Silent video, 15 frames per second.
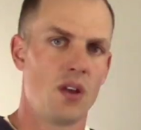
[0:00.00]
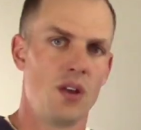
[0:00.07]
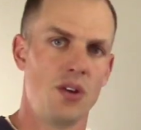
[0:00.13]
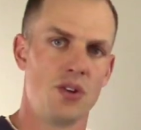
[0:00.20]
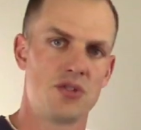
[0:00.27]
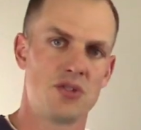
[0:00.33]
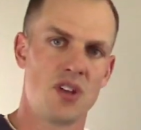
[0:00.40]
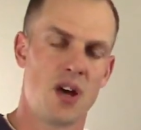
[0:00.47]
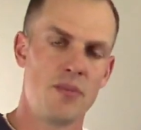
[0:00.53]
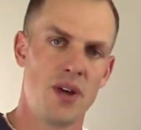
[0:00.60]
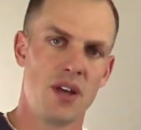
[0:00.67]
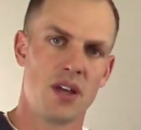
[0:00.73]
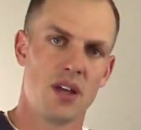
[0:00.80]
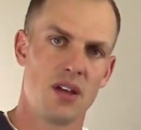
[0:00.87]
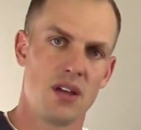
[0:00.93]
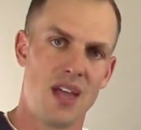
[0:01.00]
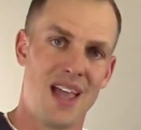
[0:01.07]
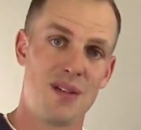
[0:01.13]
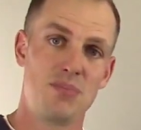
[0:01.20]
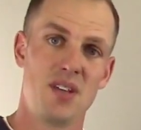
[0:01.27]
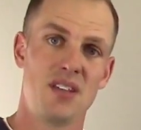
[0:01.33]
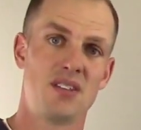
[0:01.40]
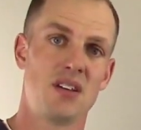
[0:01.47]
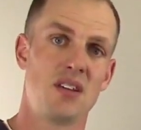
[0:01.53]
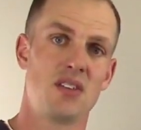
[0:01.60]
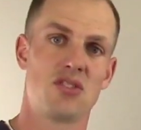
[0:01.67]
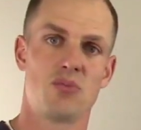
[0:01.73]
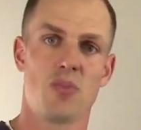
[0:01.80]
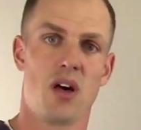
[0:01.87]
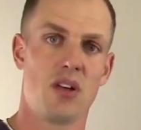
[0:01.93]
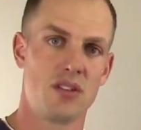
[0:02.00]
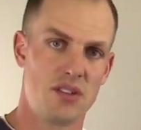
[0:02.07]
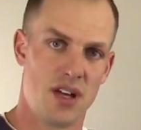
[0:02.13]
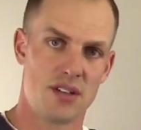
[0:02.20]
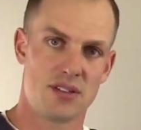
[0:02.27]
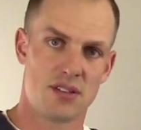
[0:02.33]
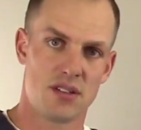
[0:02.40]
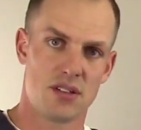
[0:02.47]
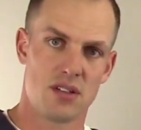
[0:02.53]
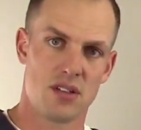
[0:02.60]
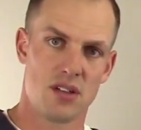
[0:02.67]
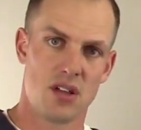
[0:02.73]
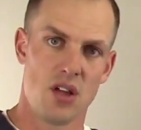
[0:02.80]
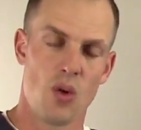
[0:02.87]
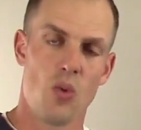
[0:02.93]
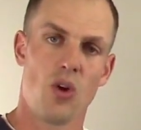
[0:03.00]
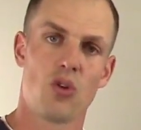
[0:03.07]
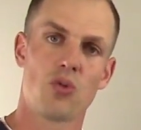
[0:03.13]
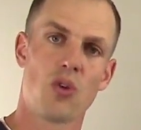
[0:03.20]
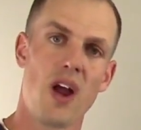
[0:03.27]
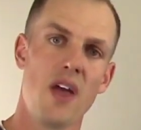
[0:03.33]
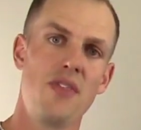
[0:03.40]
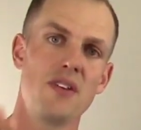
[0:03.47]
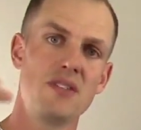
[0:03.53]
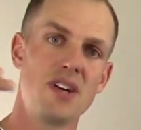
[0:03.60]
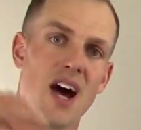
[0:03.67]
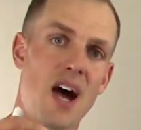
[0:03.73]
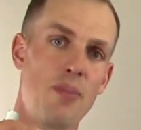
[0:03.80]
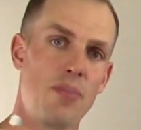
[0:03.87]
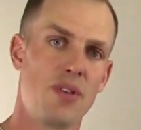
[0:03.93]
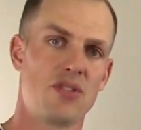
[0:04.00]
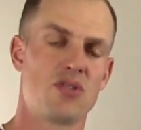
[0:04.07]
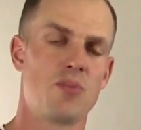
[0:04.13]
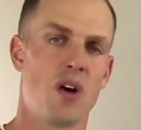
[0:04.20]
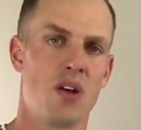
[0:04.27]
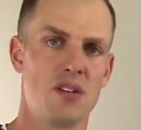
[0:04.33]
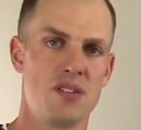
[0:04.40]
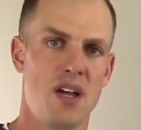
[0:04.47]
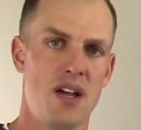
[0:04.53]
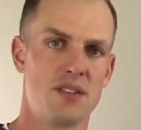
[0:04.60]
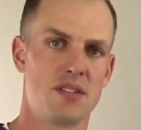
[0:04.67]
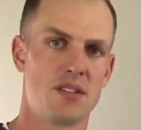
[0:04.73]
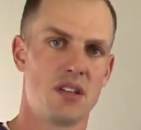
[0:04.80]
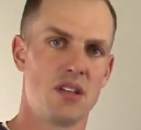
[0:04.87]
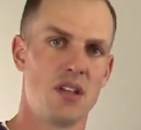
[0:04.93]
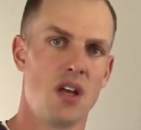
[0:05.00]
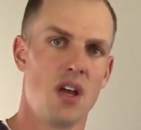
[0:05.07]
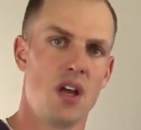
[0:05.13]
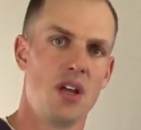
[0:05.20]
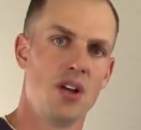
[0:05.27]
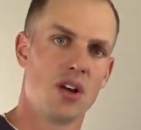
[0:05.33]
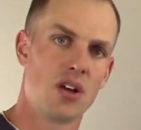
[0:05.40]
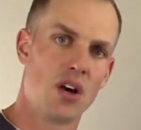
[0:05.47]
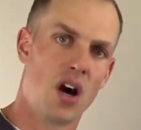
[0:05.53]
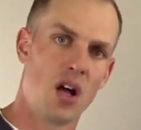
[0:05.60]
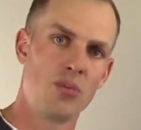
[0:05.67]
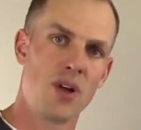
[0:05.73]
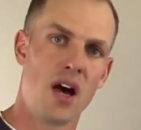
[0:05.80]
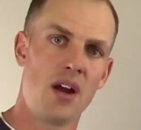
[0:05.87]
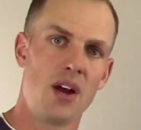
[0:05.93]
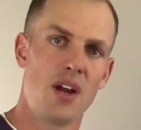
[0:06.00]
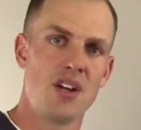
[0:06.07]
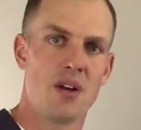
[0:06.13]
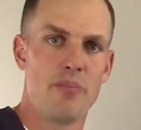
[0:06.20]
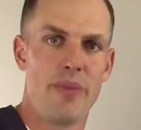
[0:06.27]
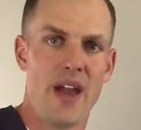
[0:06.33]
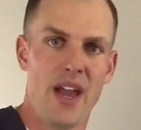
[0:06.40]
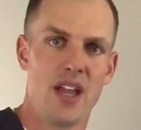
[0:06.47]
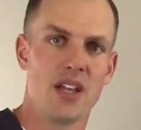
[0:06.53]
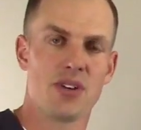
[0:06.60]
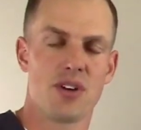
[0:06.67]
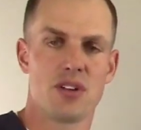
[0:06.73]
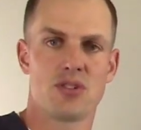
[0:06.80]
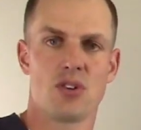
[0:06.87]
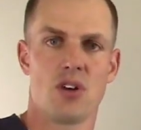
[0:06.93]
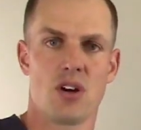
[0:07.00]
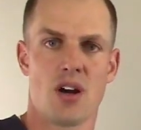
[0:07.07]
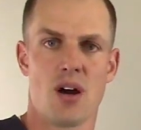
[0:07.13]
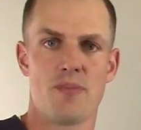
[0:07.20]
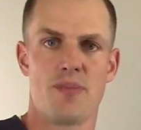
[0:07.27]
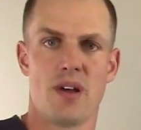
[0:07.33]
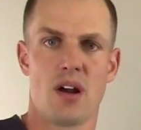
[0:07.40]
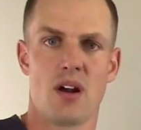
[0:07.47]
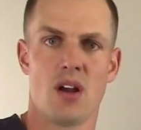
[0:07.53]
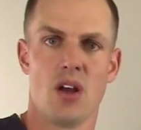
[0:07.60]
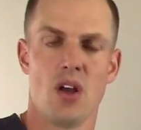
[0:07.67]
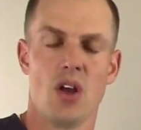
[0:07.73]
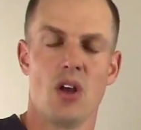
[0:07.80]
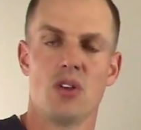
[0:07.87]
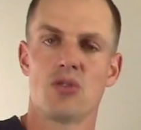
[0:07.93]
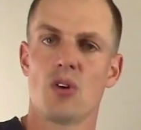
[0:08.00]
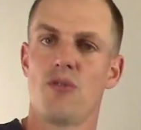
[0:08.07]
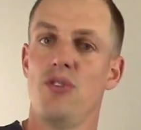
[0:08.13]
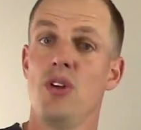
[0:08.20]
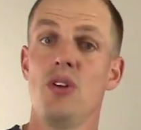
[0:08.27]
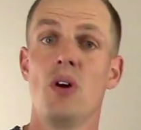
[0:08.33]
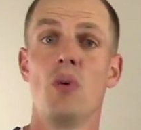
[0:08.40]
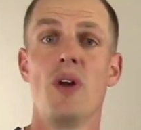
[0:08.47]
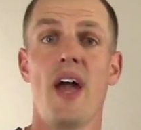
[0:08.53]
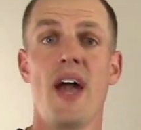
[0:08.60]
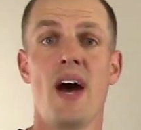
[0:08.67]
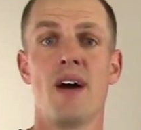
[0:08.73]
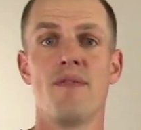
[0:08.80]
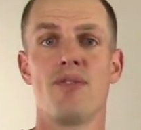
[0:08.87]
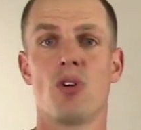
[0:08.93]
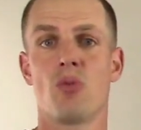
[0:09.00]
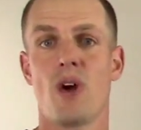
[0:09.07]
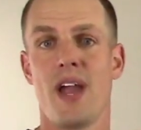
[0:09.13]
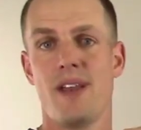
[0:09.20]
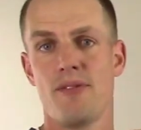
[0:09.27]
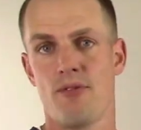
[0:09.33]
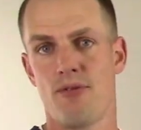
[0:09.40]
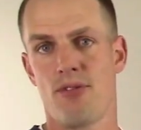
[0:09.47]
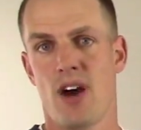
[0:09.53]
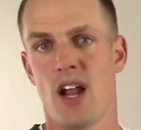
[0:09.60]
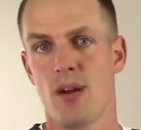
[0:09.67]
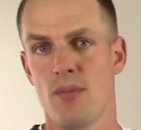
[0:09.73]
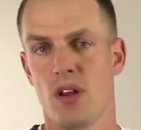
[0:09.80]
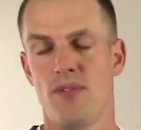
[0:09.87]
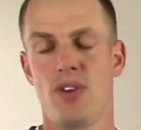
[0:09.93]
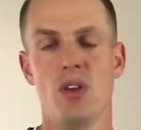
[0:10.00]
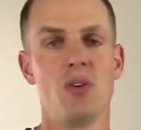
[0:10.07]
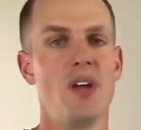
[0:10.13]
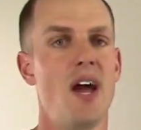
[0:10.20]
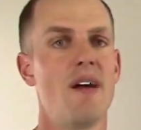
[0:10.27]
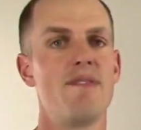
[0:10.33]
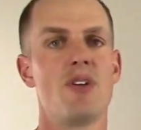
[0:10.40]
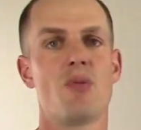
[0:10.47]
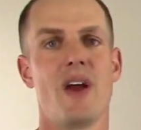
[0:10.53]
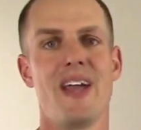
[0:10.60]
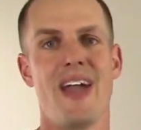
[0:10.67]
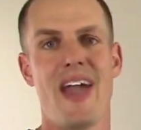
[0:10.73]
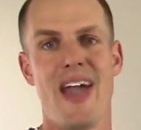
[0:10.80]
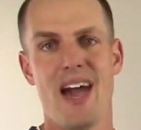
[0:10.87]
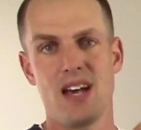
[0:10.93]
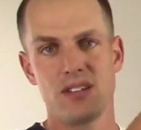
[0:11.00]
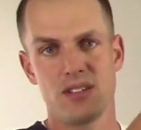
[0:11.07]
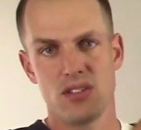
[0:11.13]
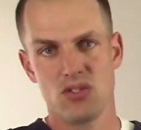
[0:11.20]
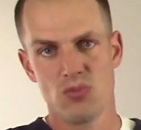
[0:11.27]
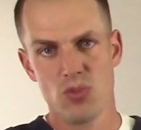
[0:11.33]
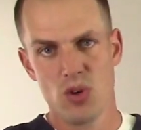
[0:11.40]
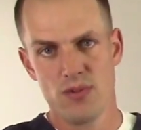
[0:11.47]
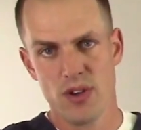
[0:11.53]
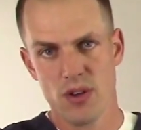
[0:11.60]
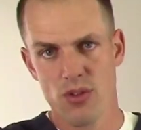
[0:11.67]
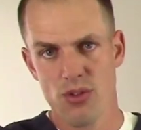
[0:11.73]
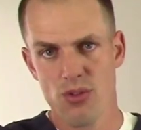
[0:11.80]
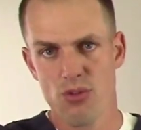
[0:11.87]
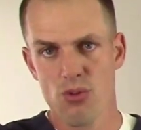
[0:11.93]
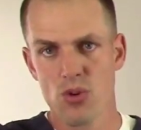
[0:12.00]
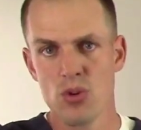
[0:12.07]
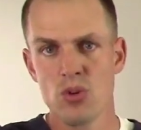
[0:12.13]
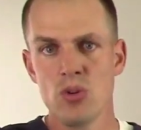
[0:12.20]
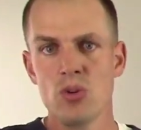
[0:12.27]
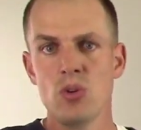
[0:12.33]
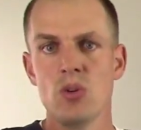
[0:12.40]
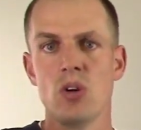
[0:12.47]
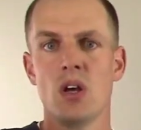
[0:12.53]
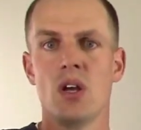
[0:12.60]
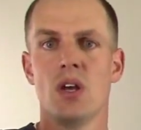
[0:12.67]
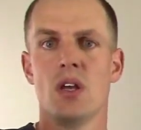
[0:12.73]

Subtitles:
your stomach empties into the small intestine. Well, right at the top of the small intestine, your gallbladder and your pancreas hook up there. So if you don't have the right environment, if you don't have the right acids moving through